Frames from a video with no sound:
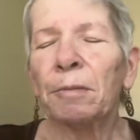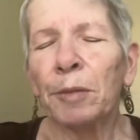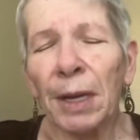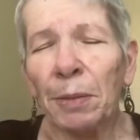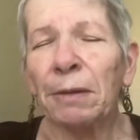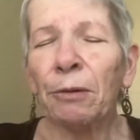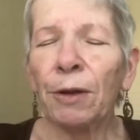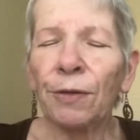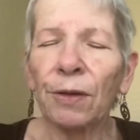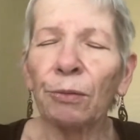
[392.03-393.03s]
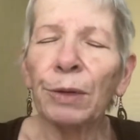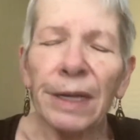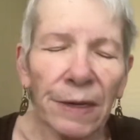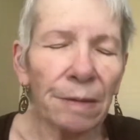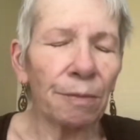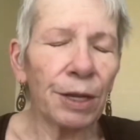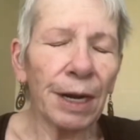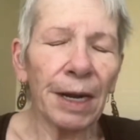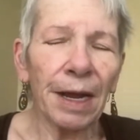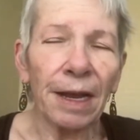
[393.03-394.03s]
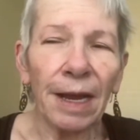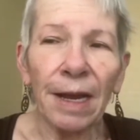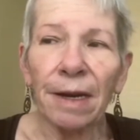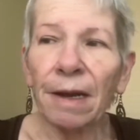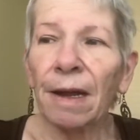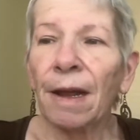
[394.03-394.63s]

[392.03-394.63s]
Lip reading: maybe with the wisdom that I gained,